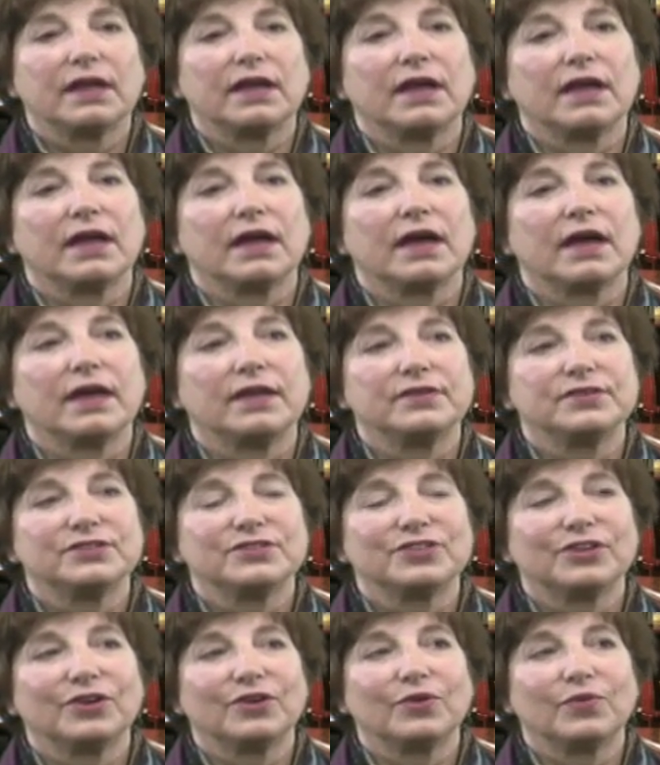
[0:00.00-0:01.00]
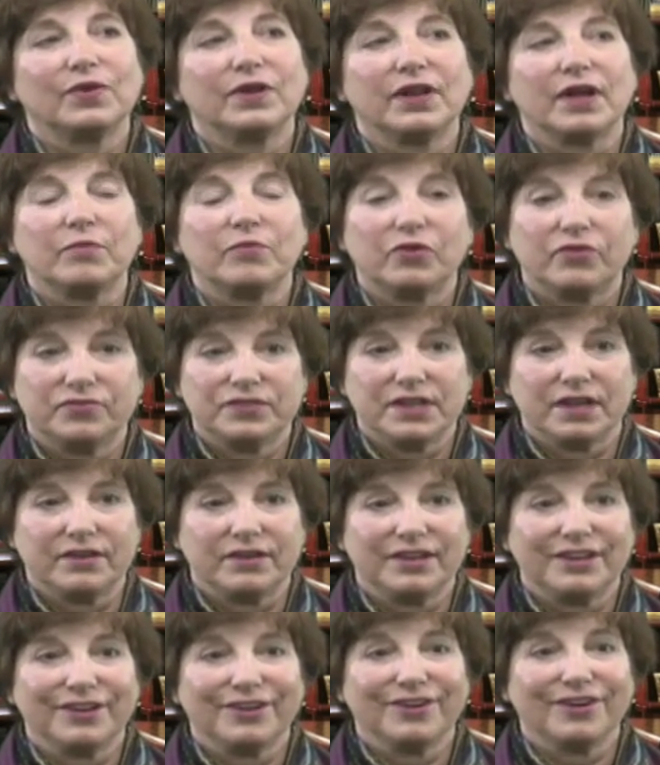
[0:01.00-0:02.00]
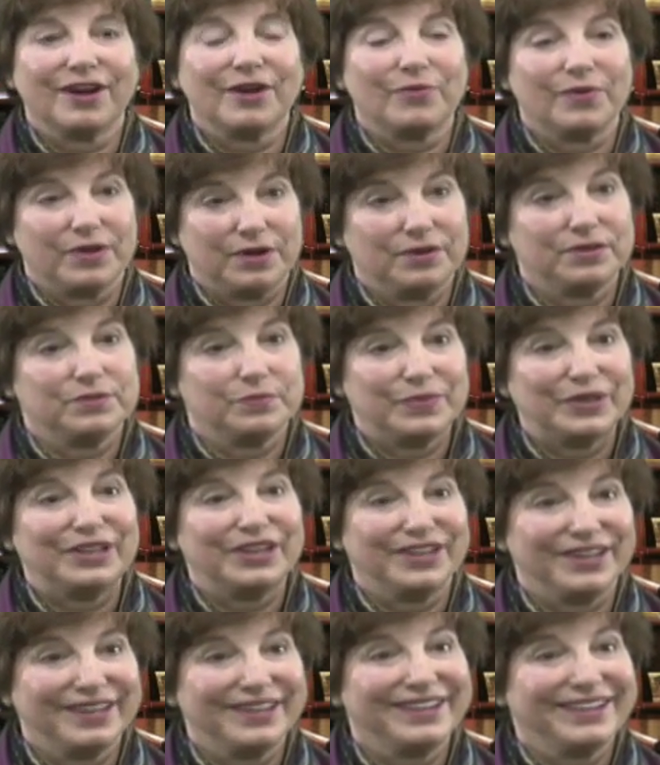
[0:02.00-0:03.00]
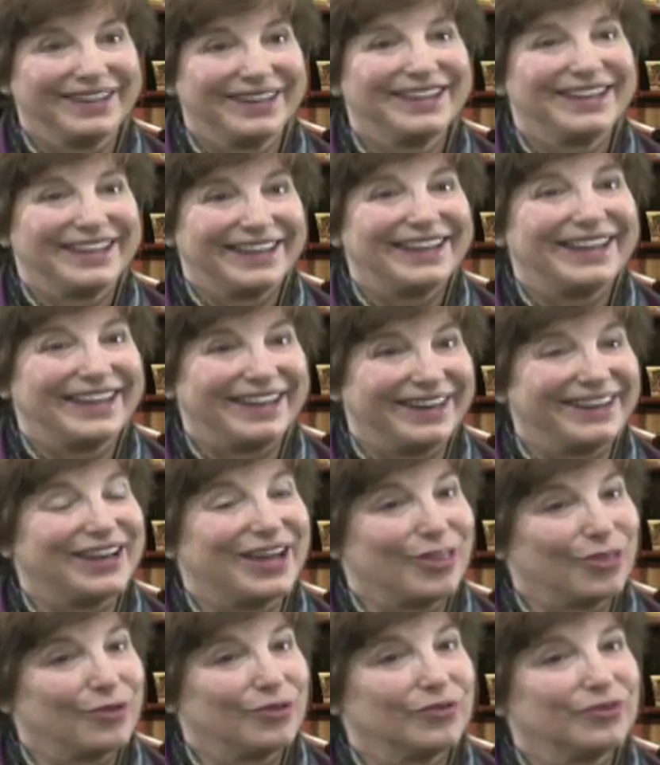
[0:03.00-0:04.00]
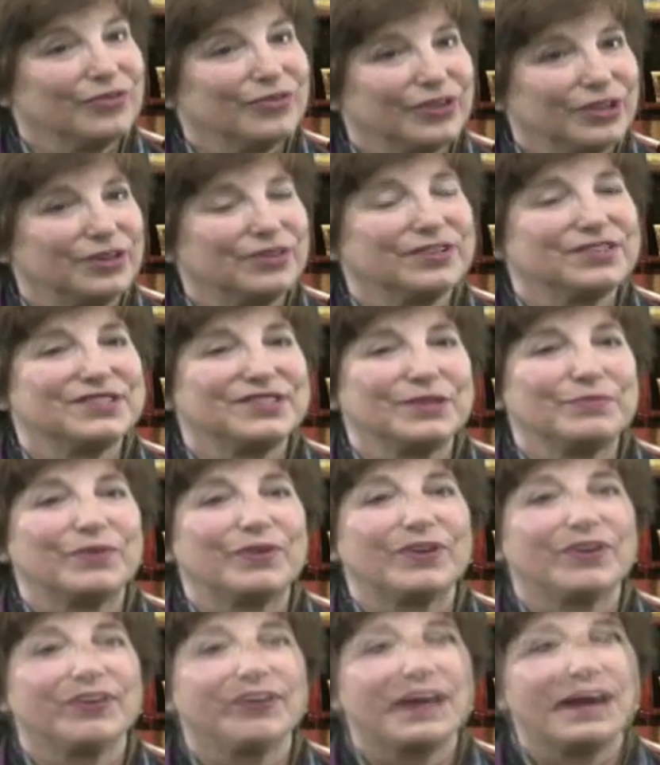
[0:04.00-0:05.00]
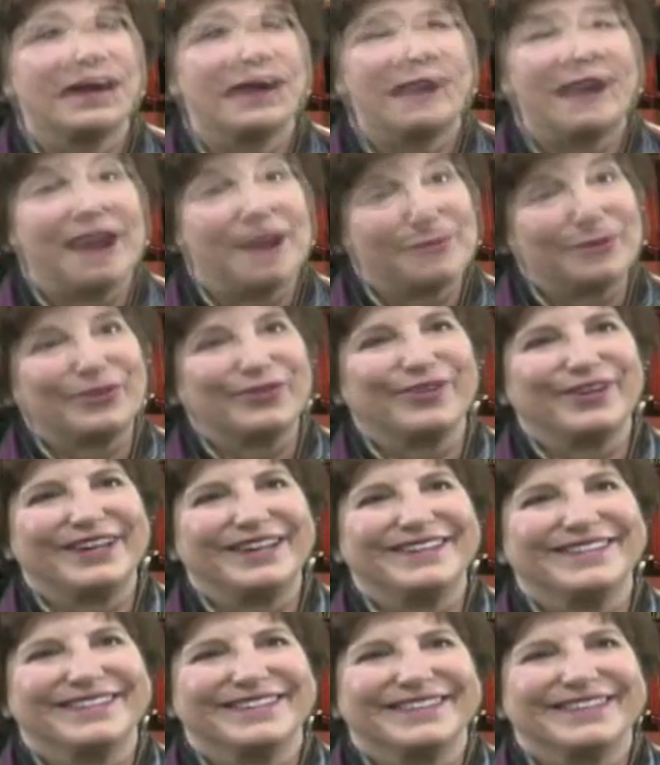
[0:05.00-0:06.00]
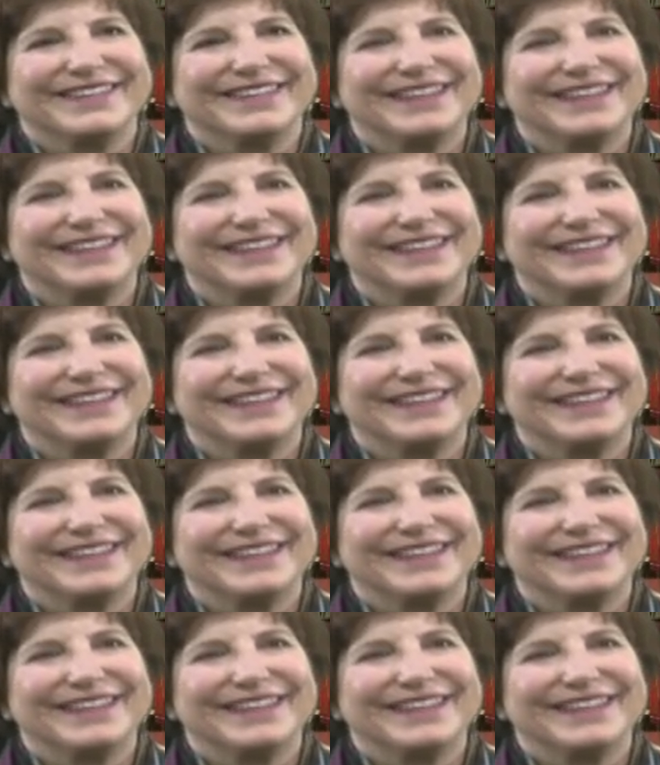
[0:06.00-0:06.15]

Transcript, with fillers: and so when I moved down here, I wanted to be in another literacy program. I'm a reader,